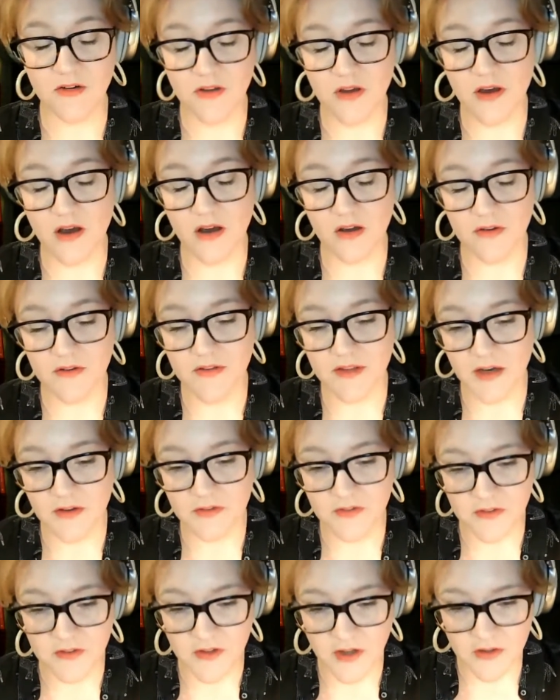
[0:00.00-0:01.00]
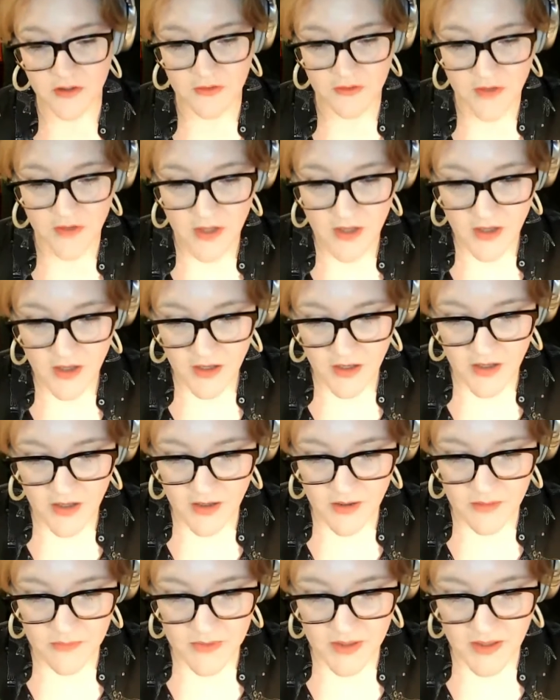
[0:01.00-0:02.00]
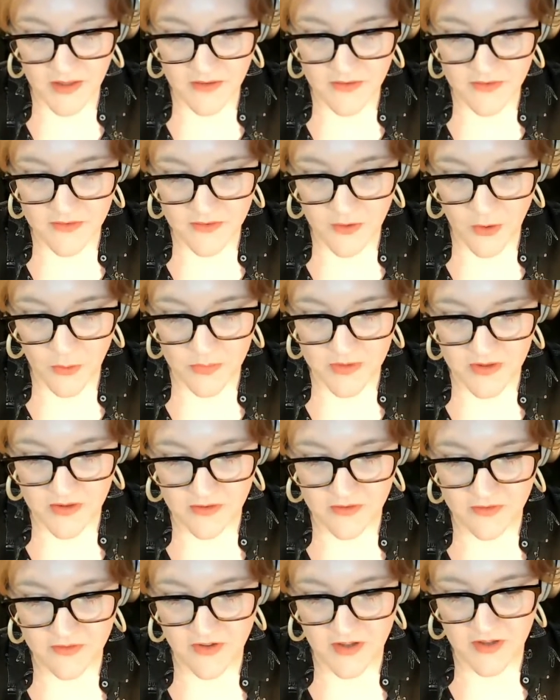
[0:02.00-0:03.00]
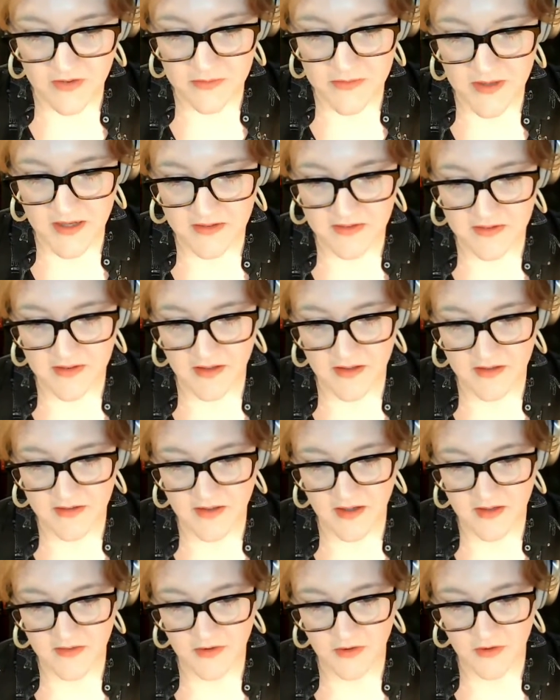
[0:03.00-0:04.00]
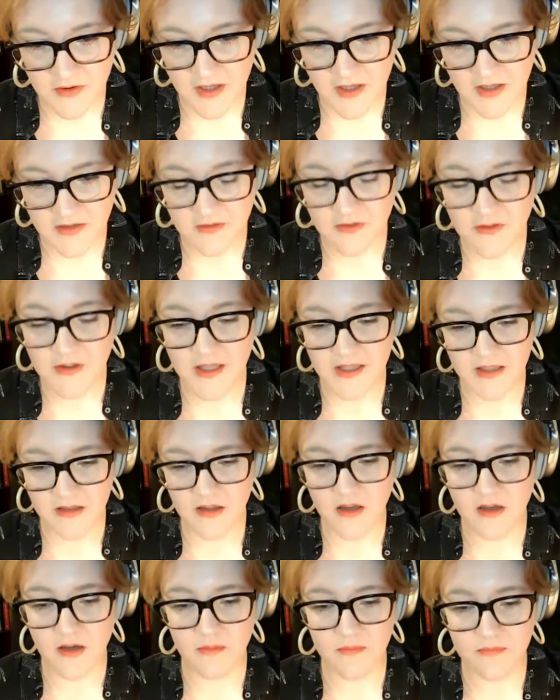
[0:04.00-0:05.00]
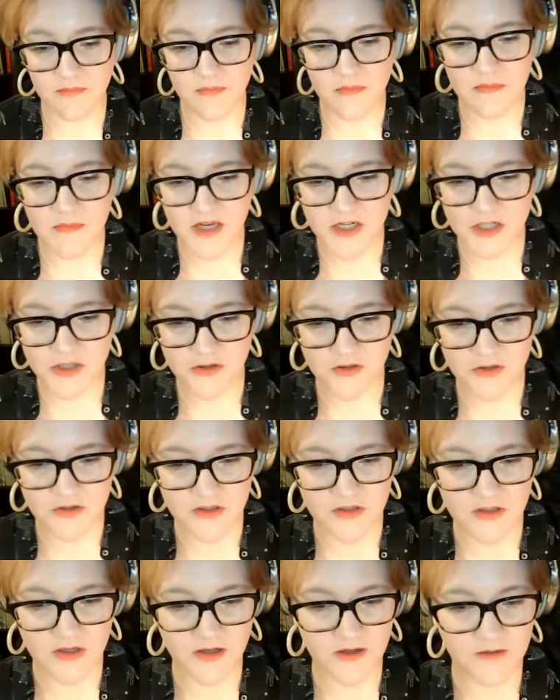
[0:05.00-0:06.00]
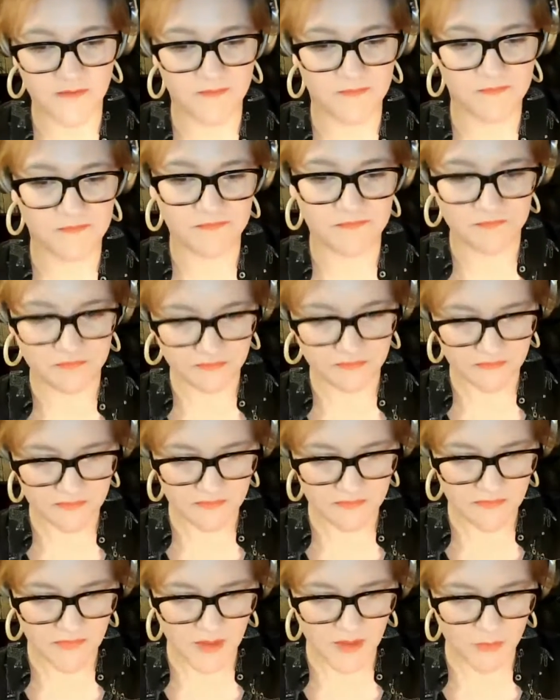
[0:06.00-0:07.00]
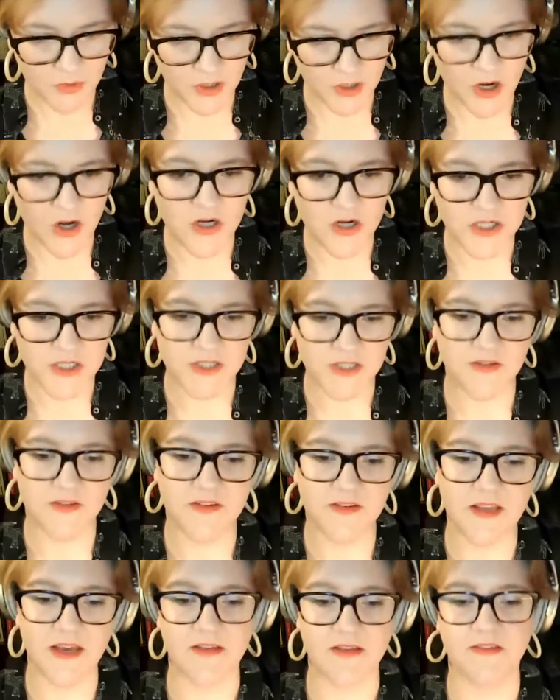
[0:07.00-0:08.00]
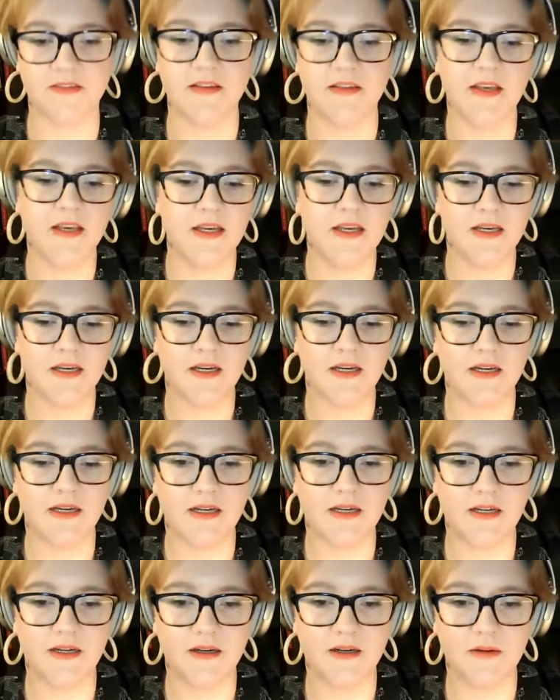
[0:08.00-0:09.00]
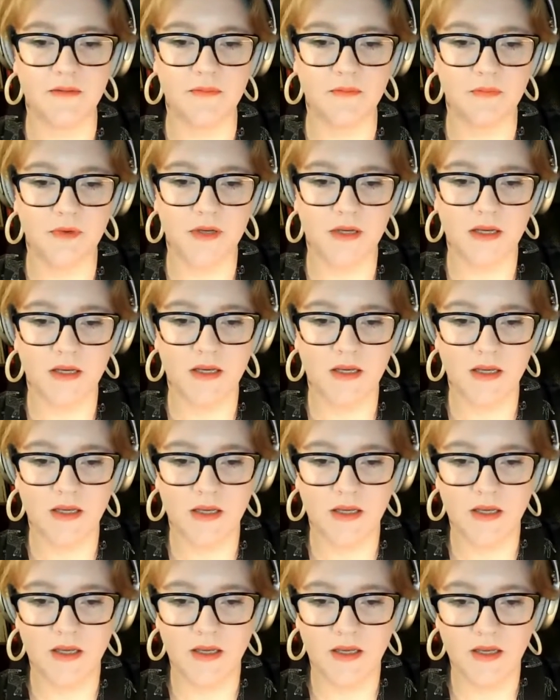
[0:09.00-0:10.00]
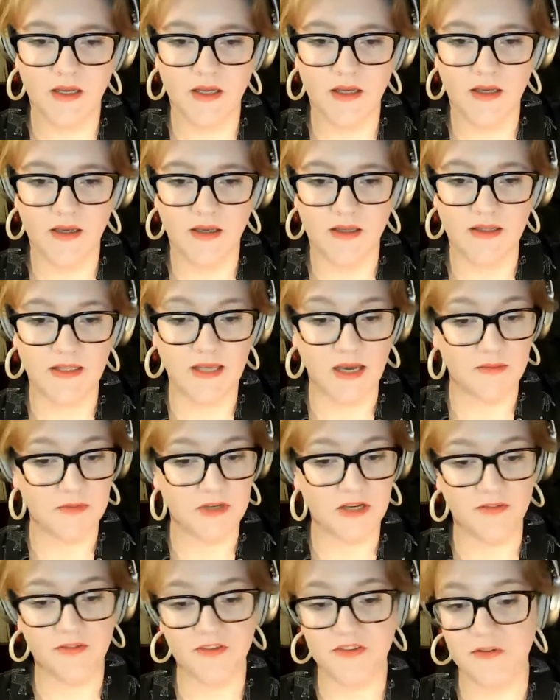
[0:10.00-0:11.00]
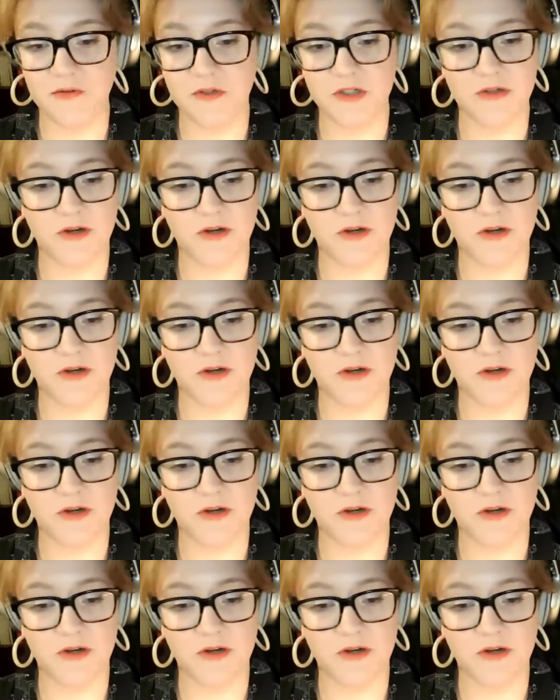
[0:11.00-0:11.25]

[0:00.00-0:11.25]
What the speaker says: $100,000. SOPs, face mask, sanitizer. Okay, so like measures, precautions. Yes. Yeah, I mean, obviously, when